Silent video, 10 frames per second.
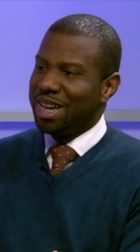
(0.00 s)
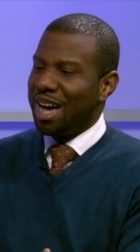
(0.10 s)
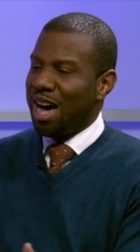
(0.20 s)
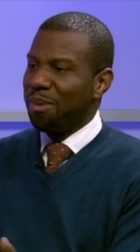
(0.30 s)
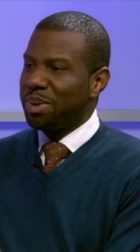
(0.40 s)
the
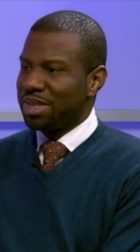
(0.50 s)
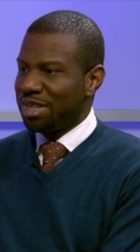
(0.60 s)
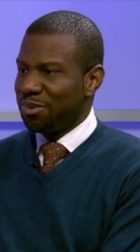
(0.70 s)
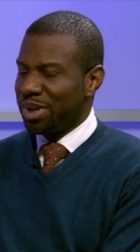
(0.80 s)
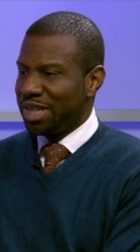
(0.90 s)
opposite
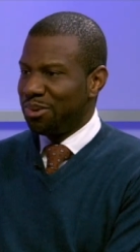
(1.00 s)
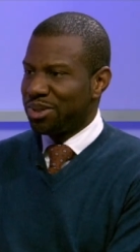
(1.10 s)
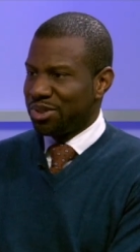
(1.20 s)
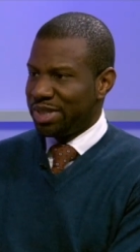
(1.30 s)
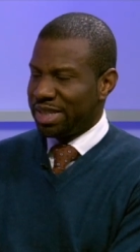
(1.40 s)
of what he
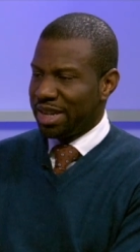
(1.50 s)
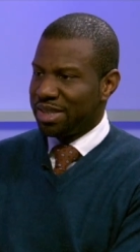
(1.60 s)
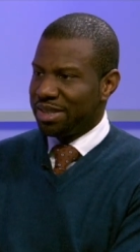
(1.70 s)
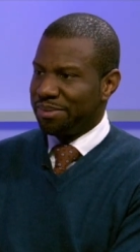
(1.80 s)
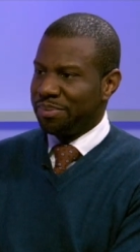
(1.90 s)
was
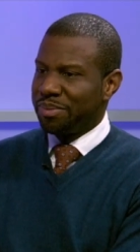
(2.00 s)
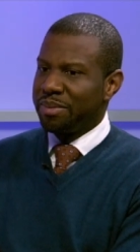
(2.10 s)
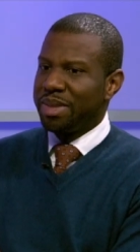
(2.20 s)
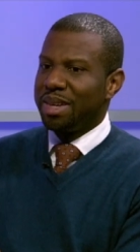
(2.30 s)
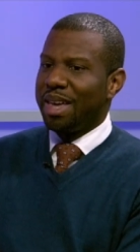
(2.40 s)
projecting.
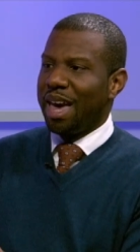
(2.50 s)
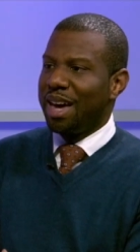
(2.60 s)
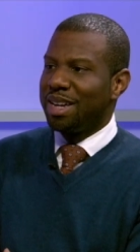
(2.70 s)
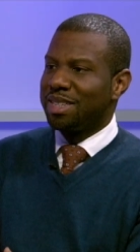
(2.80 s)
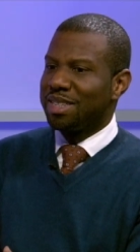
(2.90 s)

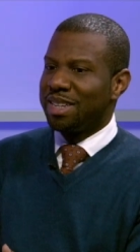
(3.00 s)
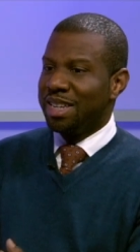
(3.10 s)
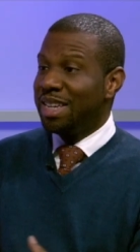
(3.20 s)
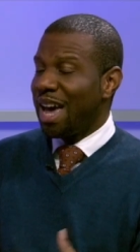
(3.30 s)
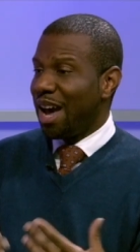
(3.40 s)
And
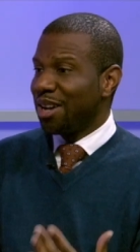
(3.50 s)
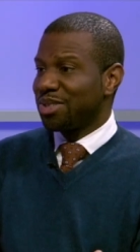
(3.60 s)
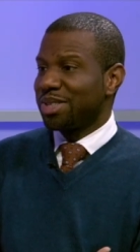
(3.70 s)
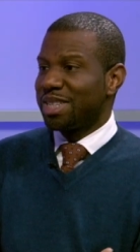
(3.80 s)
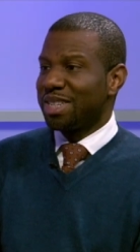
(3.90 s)
he
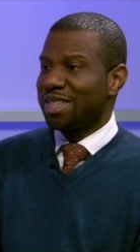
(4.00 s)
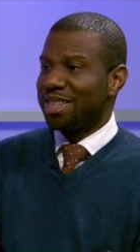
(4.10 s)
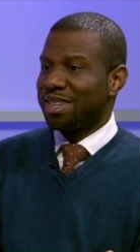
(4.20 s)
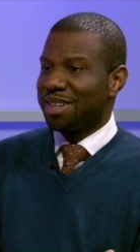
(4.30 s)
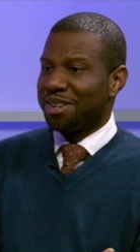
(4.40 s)

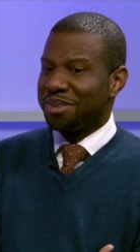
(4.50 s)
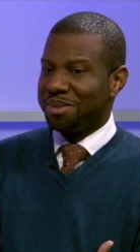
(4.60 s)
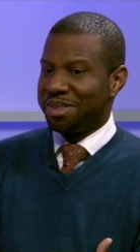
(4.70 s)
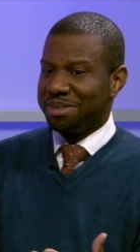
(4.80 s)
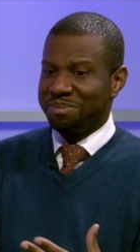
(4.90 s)
actually
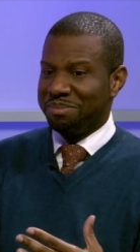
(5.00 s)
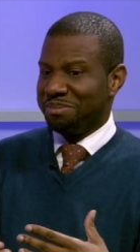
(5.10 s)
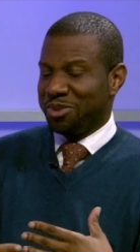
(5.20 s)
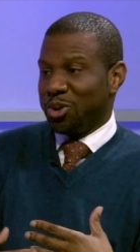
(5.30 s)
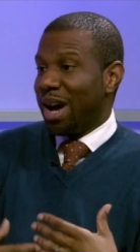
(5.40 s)

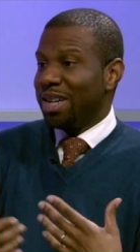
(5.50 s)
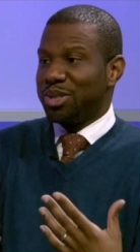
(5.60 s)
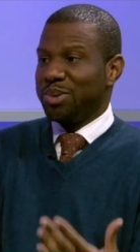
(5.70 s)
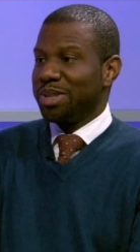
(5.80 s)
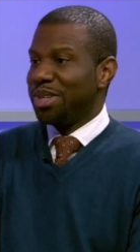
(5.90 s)
tried
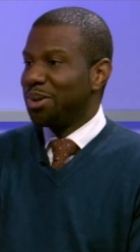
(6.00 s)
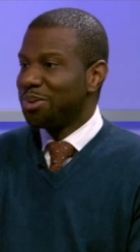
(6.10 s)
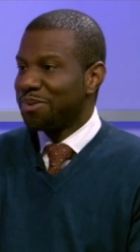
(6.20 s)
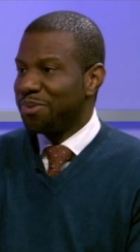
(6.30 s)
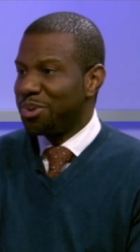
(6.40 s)
to
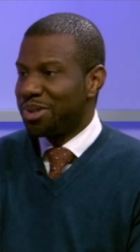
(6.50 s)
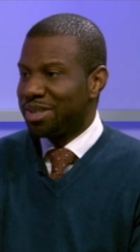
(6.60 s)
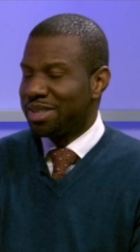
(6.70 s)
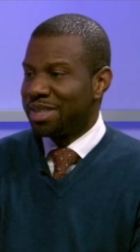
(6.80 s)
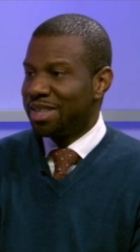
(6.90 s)
atone
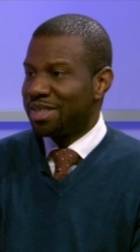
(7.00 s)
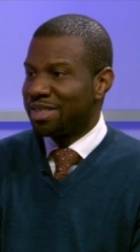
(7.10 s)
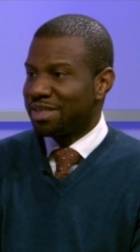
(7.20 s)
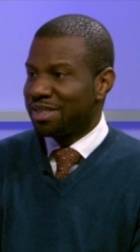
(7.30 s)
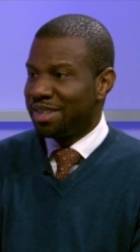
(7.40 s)
for
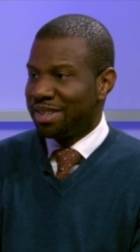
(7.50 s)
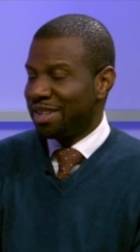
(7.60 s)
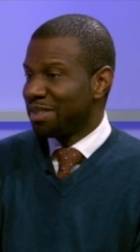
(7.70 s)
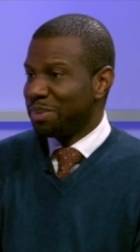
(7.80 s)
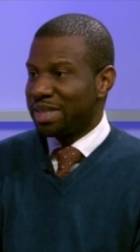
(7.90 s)
his
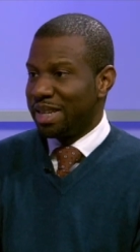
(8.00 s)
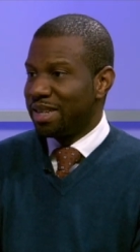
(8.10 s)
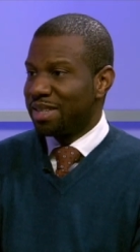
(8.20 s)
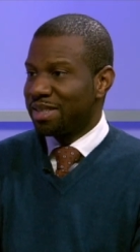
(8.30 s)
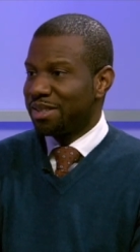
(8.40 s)
his
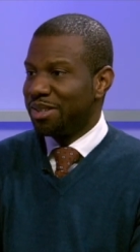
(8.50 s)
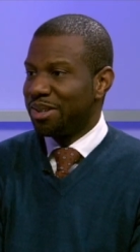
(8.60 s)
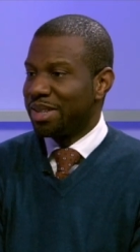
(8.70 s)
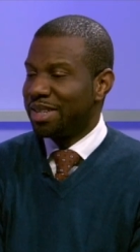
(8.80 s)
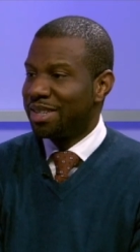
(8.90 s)
mistakes.
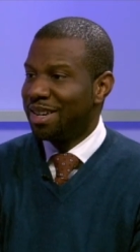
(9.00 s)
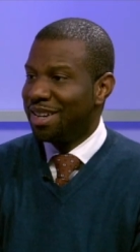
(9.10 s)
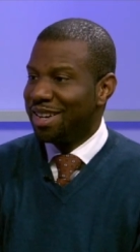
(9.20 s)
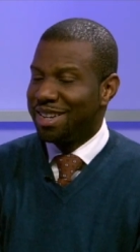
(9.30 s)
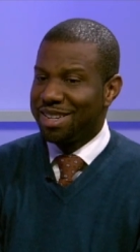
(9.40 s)
How? You know,
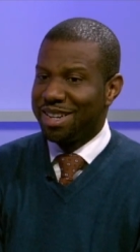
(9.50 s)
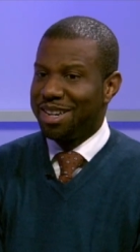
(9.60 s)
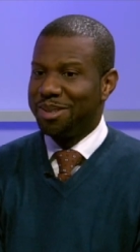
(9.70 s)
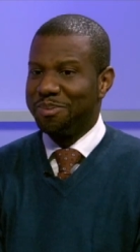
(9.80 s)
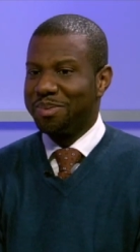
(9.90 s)
he he
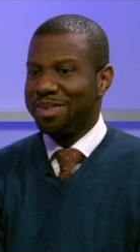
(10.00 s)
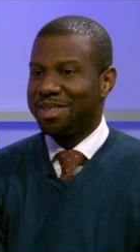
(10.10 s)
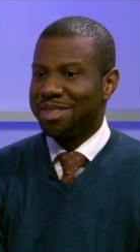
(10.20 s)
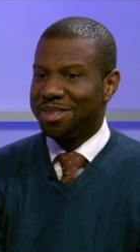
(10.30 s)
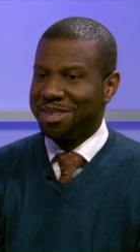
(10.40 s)
um,
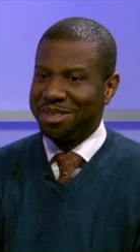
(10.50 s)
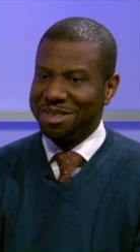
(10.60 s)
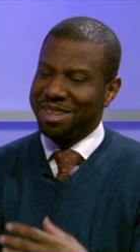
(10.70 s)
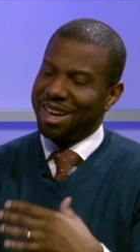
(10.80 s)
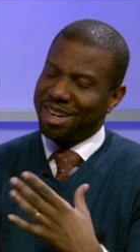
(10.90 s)

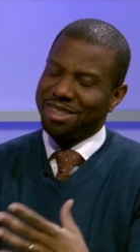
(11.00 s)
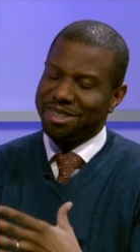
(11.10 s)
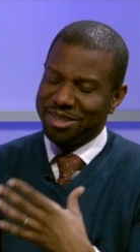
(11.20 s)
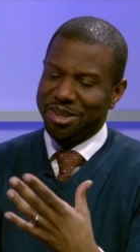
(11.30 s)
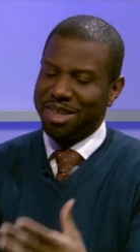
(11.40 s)

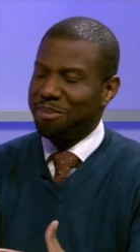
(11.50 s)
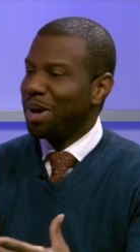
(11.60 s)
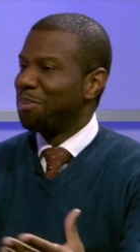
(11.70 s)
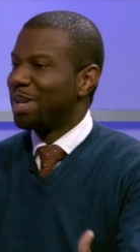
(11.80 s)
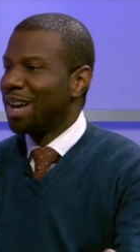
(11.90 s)
and you know that
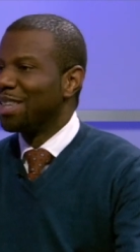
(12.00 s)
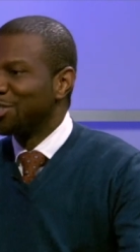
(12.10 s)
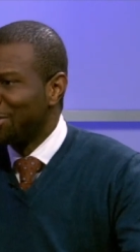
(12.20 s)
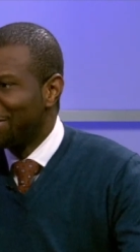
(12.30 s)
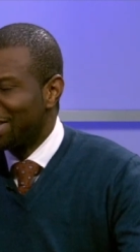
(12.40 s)
might be kind of
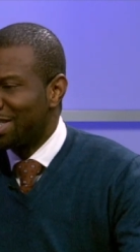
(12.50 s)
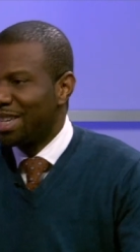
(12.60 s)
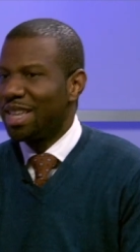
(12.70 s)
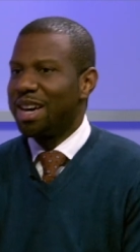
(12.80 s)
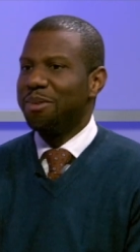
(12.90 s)
strong to
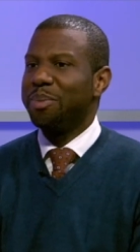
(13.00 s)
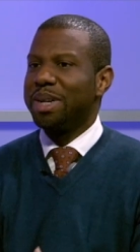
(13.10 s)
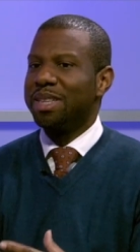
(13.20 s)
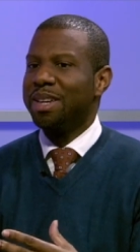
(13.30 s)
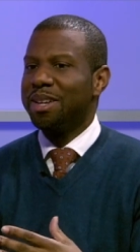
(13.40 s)
say that,
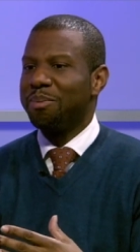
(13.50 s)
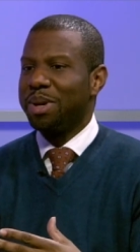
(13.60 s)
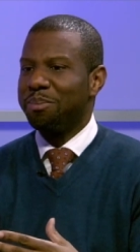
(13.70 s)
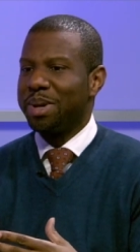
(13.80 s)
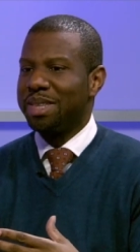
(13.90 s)
but
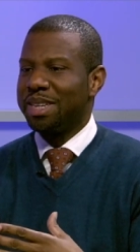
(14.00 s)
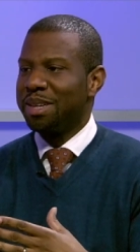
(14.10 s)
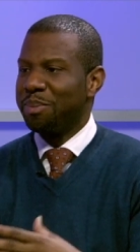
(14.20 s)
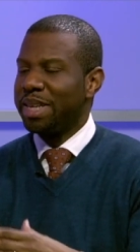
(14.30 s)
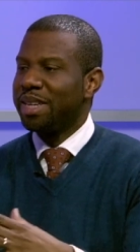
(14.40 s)
but but did he,
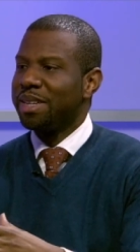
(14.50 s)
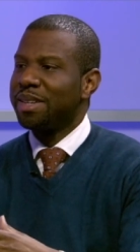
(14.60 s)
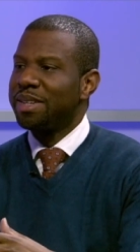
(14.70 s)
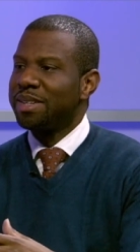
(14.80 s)
ever he, correct he, the